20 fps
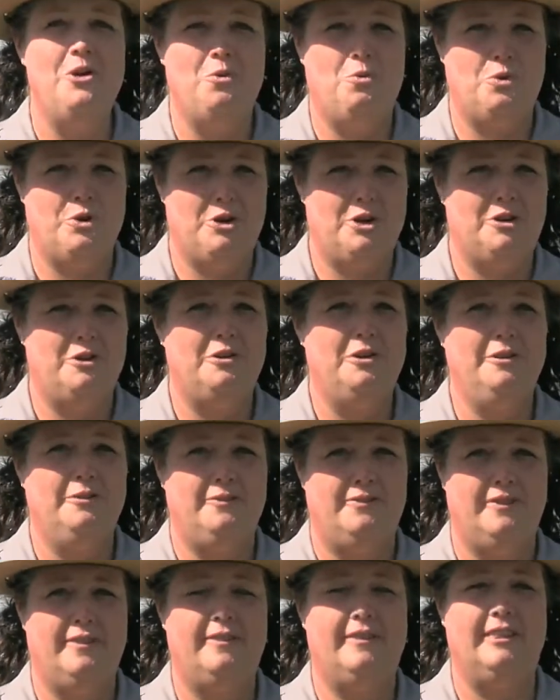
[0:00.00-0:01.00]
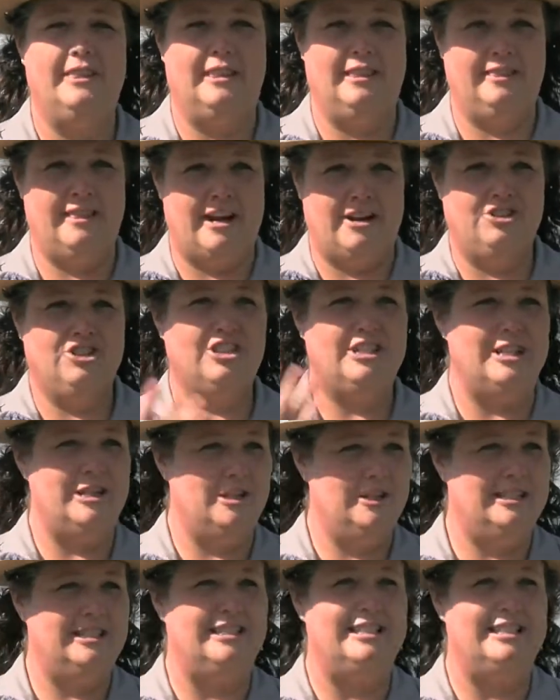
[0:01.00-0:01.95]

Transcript: were largely